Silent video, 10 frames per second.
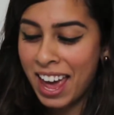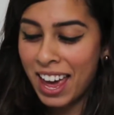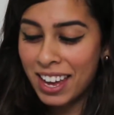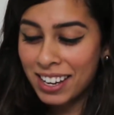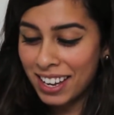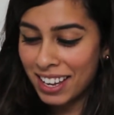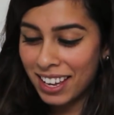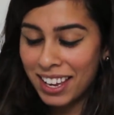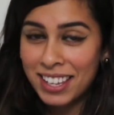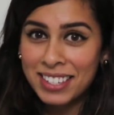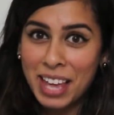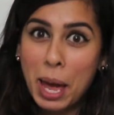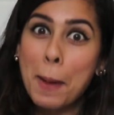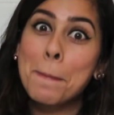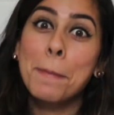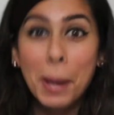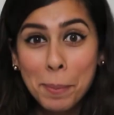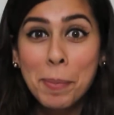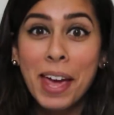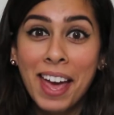and it is a
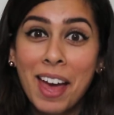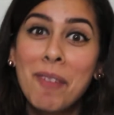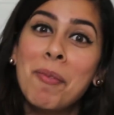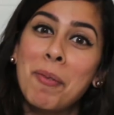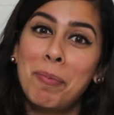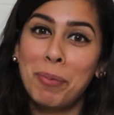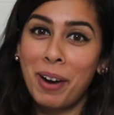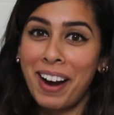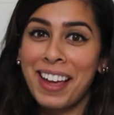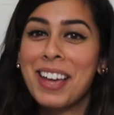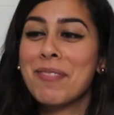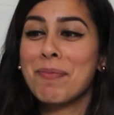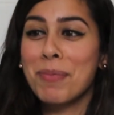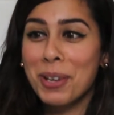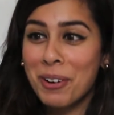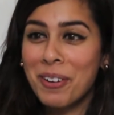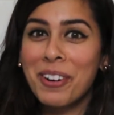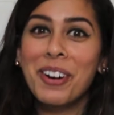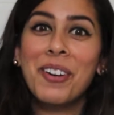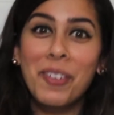ba-bam bright pure